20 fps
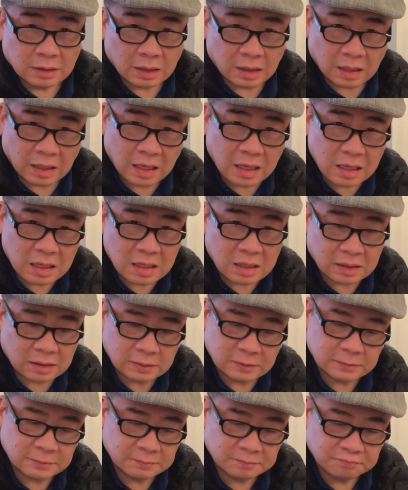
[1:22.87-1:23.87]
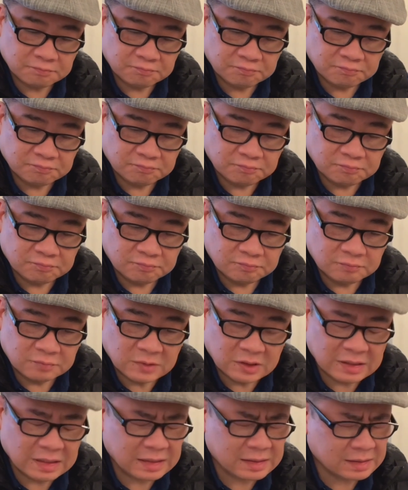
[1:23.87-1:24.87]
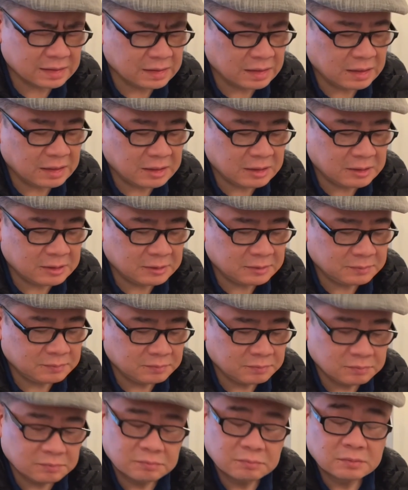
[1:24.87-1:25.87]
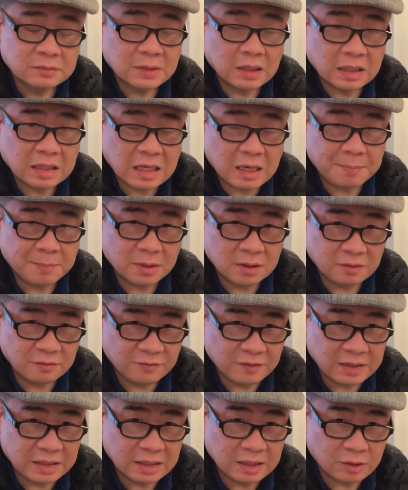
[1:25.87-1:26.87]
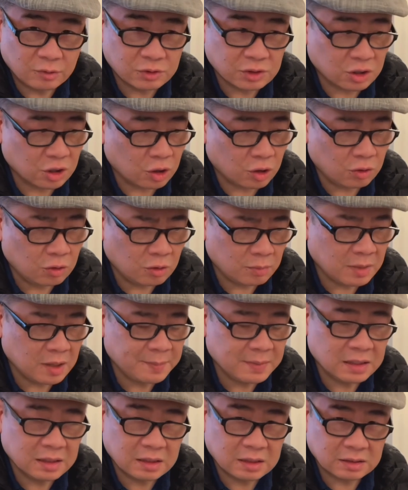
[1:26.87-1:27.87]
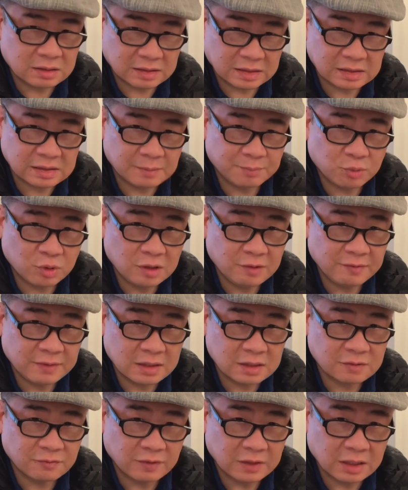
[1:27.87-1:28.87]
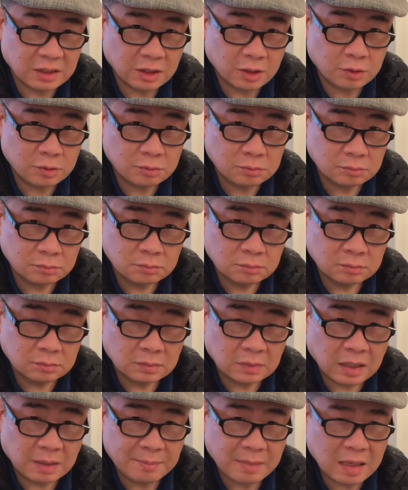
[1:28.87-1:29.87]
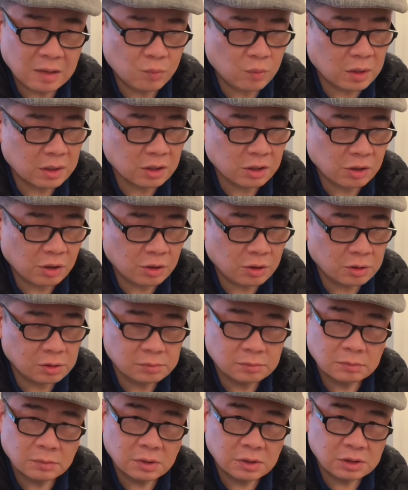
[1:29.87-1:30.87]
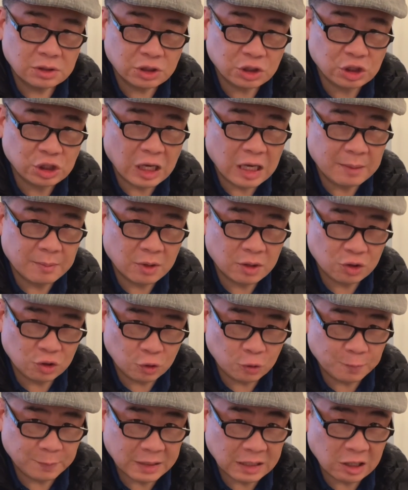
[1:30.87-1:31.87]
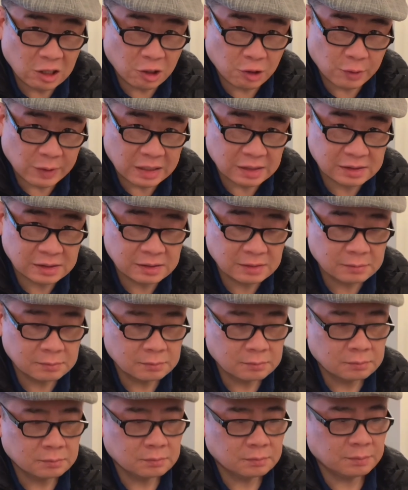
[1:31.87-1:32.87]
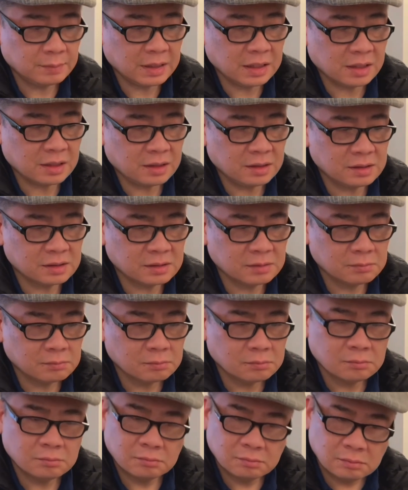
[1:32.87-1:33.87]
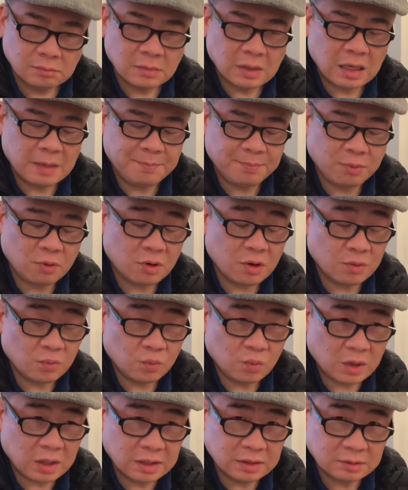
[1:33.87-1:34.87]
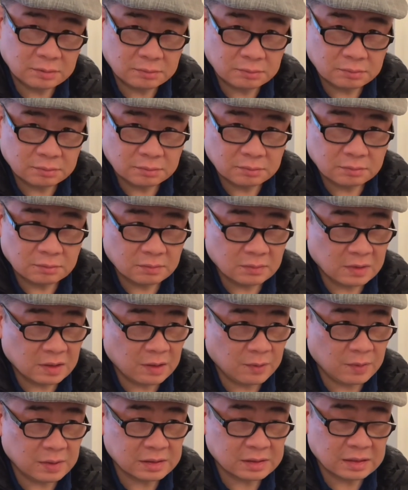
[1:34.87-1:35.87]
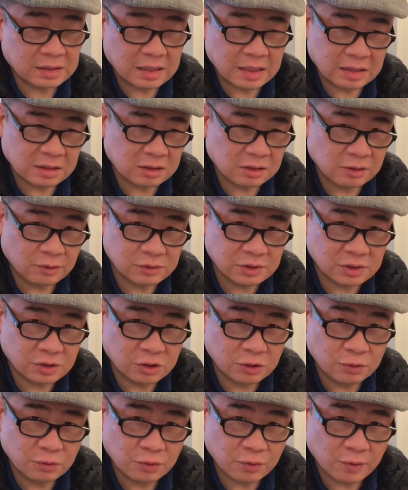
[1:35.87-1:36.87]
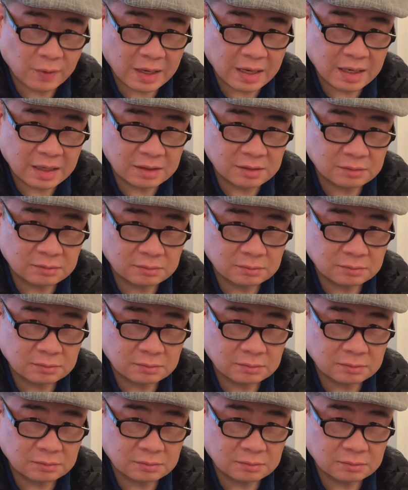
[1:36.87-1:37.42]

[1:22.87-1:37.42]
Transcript: ah, just a couple of videos ago, or maybe just the previous video, I made one called Shame on You PRS. Because I bought one, it was like close to 2 grand,